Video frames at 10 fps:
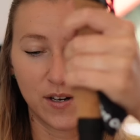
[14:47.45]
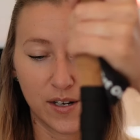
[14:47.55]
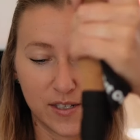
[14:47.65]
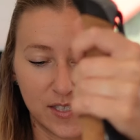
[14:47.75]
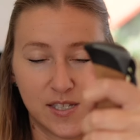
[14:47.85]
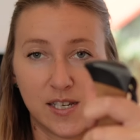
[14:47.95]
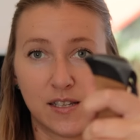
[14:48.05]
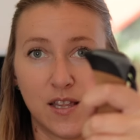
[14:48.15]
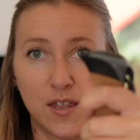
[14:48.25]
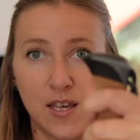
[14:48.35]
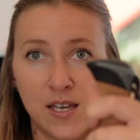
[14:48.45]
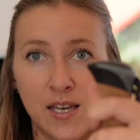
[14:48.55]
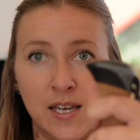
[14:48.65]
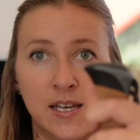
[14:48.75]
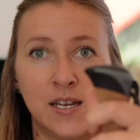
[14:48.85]
You're going to stick the thing
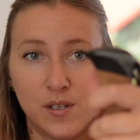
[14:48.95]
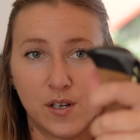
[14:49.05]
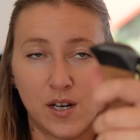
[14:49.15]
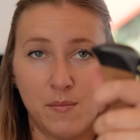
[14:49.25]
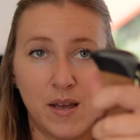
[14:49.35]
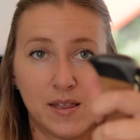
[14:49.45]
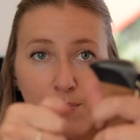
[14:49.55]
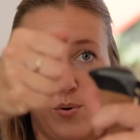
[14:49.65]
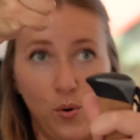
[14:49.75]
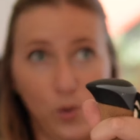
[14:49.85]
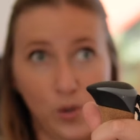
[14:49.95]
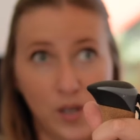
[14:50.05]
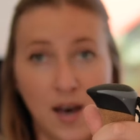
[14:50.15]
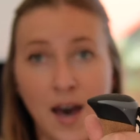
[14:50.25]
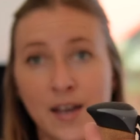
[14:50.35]
in, you're going to make the
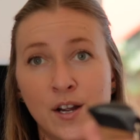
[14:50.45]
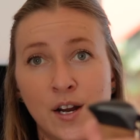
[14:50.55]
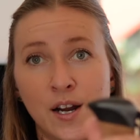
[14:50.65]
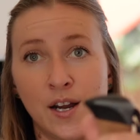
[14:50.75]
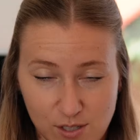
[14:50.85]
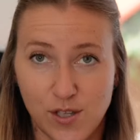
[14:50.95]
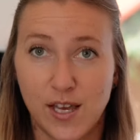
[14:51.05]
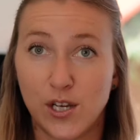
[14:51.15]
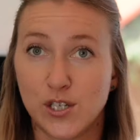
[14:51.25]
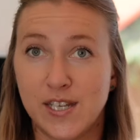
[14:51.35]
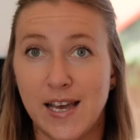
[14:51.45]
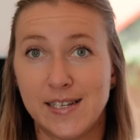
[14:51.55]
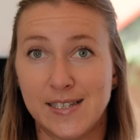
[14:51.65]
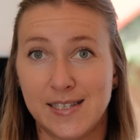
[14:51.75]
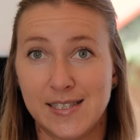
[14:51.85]
pole higher so that your
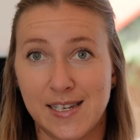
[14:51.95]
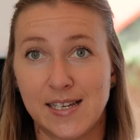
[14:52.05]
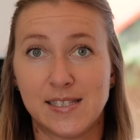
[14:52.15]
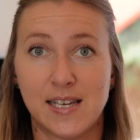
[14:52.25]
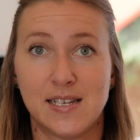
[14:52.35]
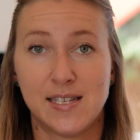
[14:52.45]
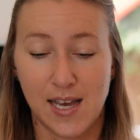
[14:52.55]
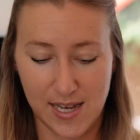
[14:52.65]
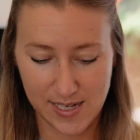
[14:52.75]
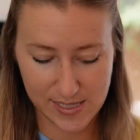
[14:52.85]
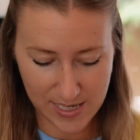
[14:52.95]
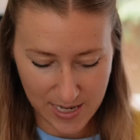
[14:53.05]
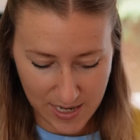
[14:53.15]
tent is nice and tight.